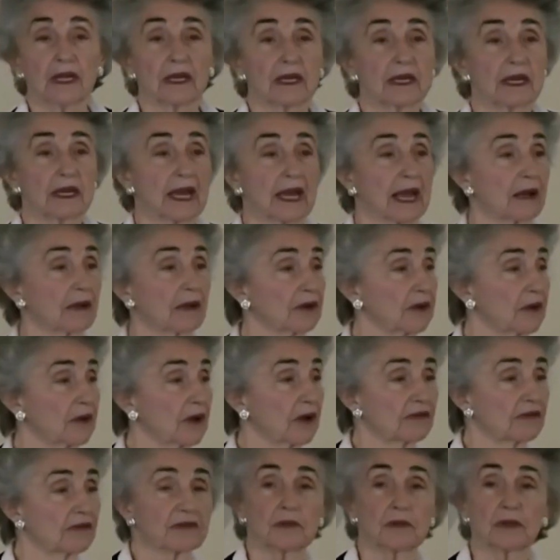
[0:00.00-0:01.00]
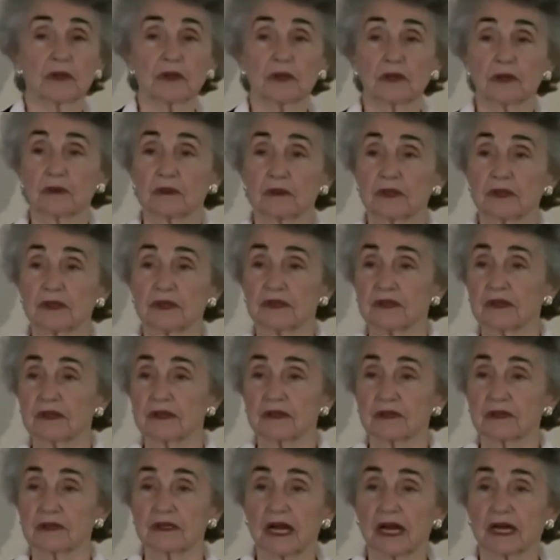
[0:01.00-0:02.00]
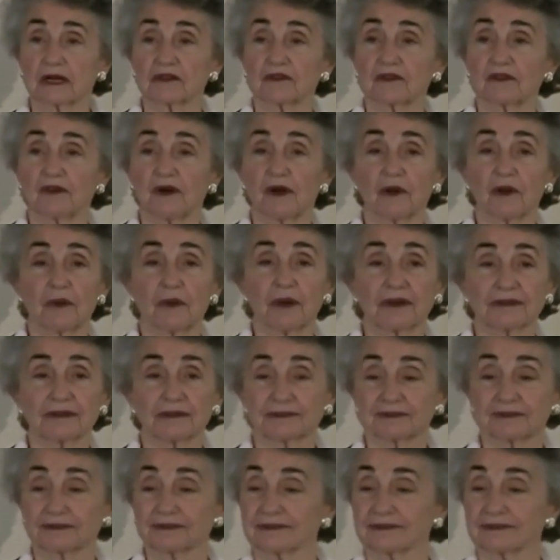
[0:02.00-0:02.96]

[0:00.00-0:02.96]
Now, y'all familiar with Dr. Falwell?